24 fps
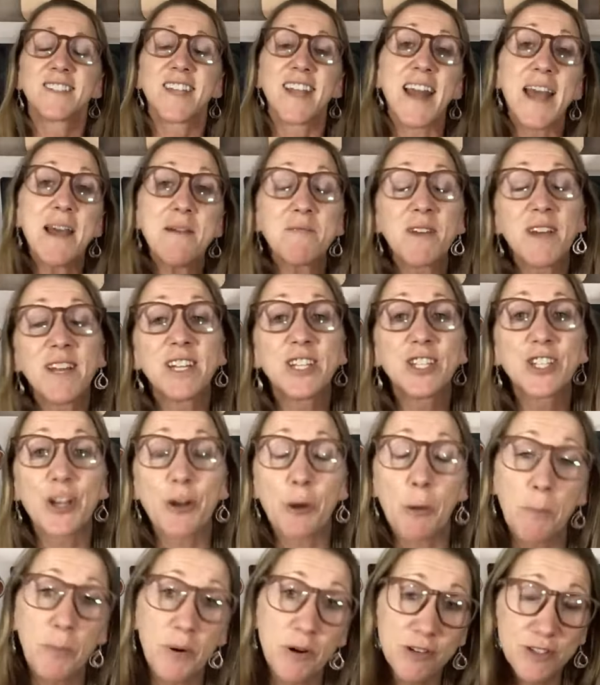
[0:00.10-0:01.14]
Today I'm going to
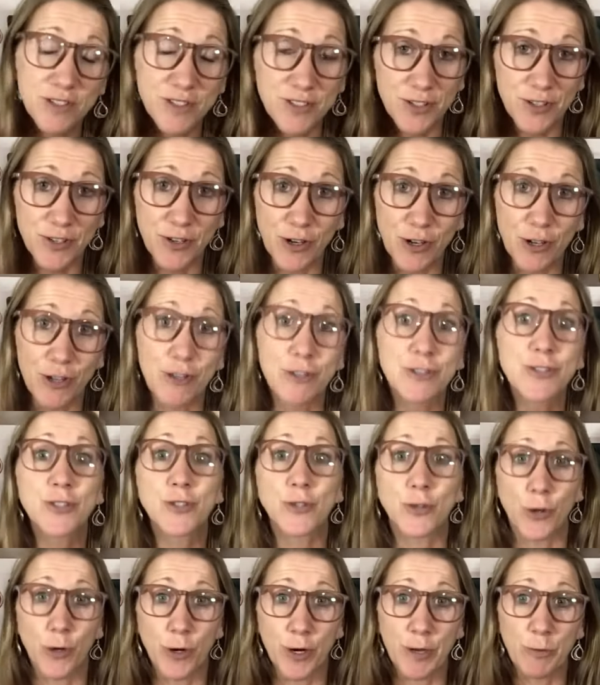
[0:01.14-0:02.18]
share a personal
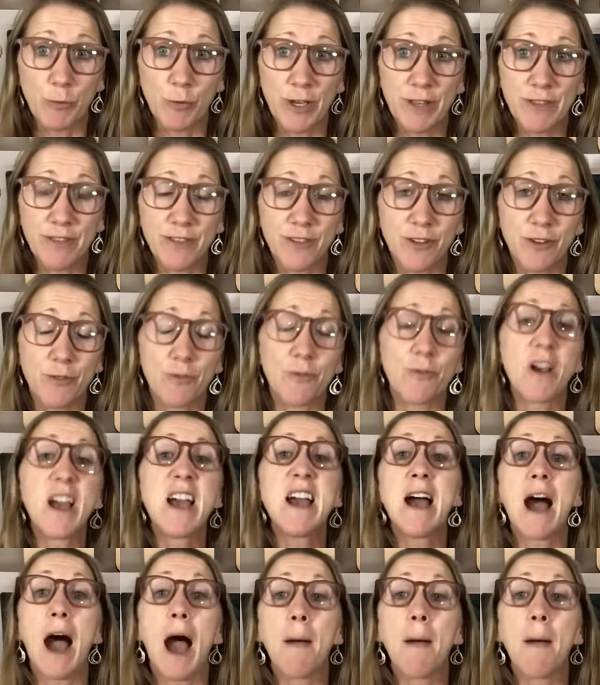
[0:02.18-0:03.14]
story with you.